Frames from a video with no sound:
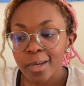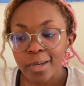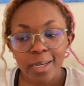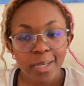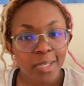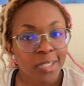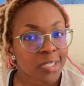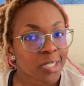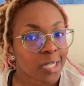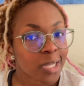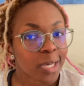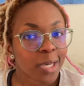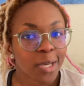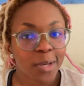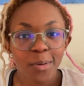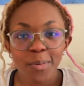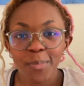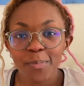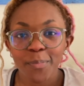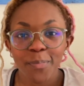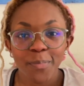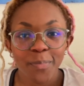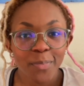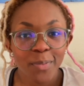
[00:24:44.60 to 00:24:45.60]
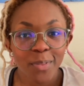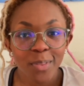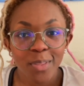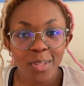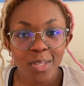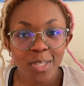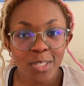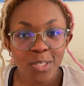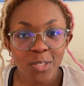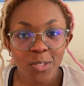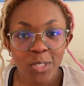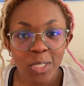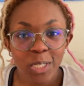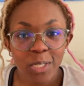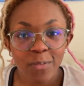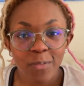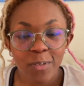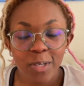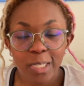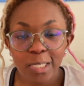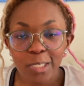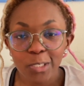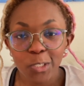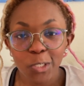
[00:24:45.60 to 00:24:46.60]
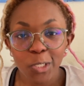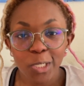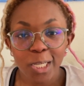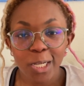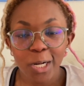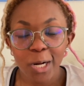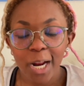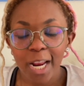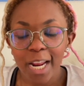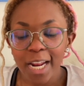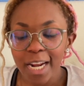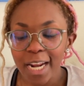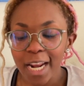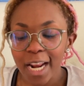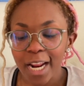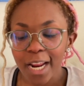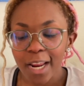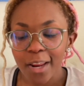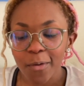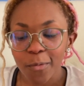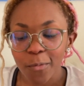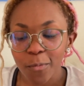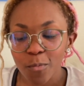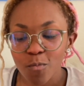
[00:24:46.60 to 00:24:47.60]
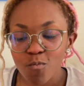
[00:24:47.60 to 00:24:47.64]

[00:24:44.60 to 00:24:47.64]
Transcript: Cause like, this is really fun, it's really great, and I